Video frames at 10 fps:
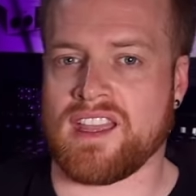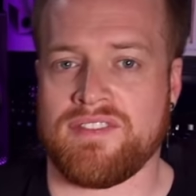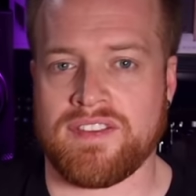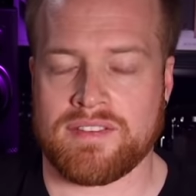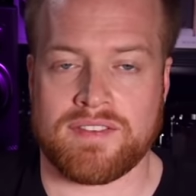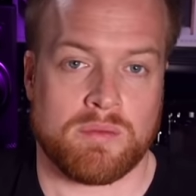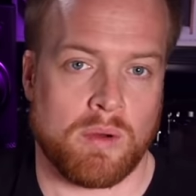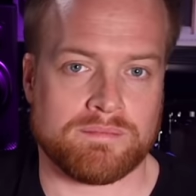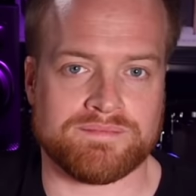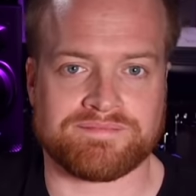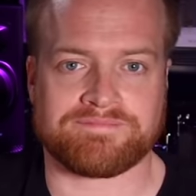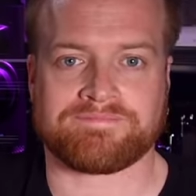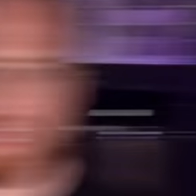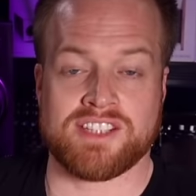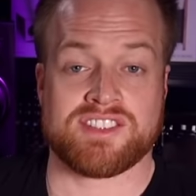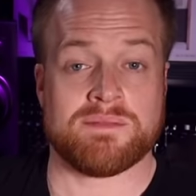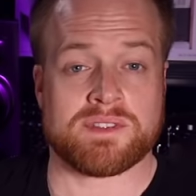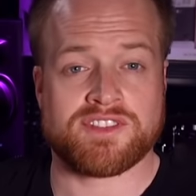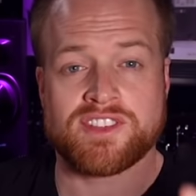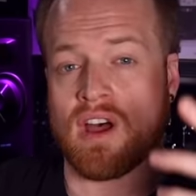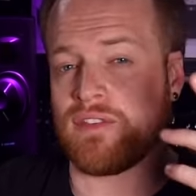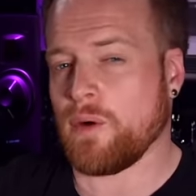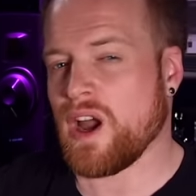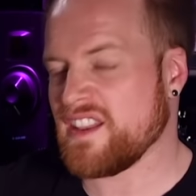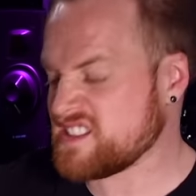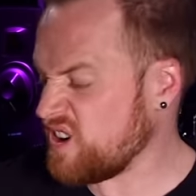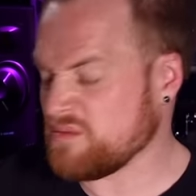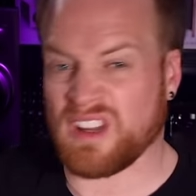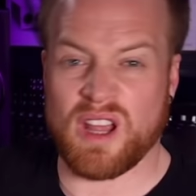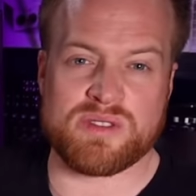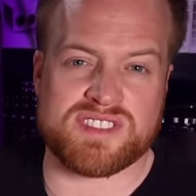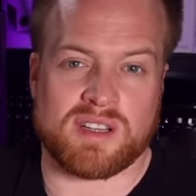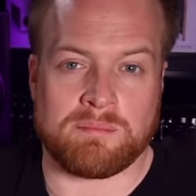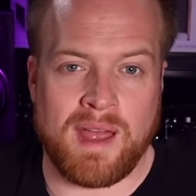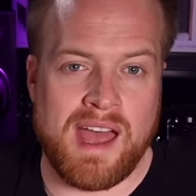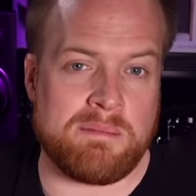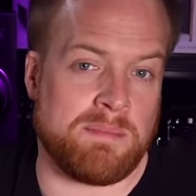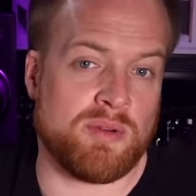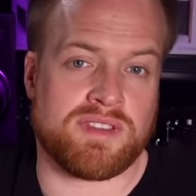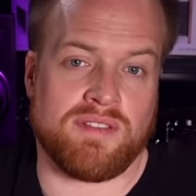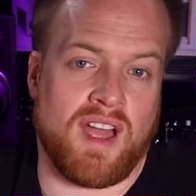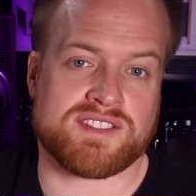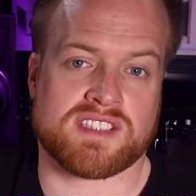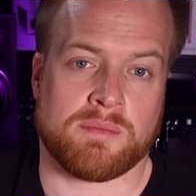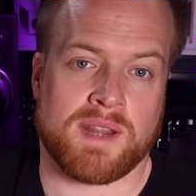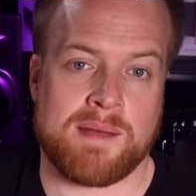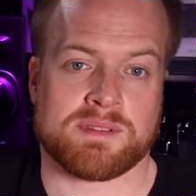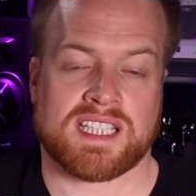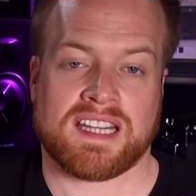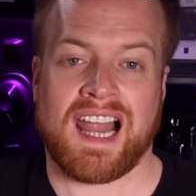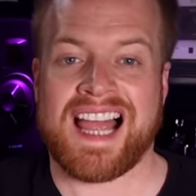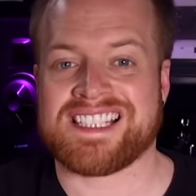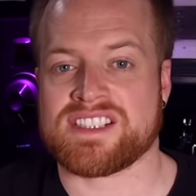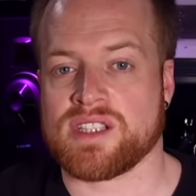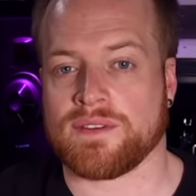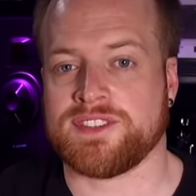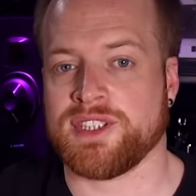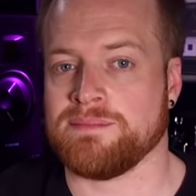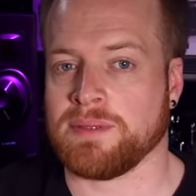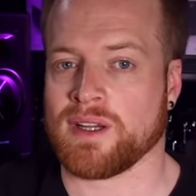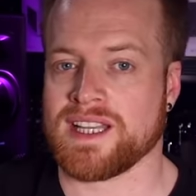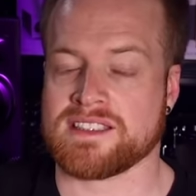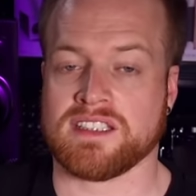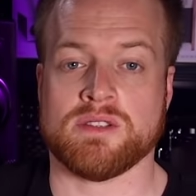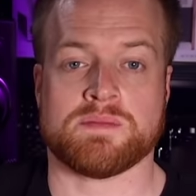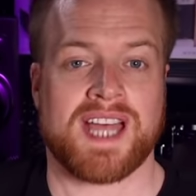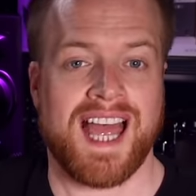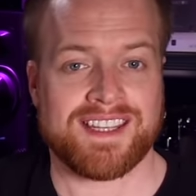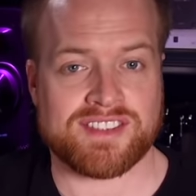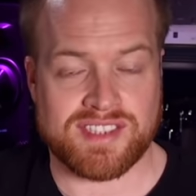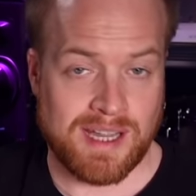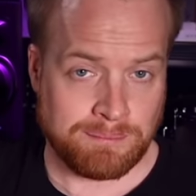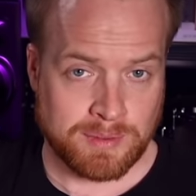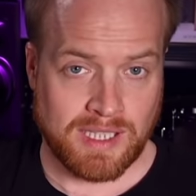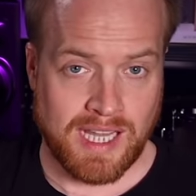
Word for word: if, if, you want. In terms of software, there's not loads to compare. Both devices come with Ableton Light, tube plugins, loops, and sample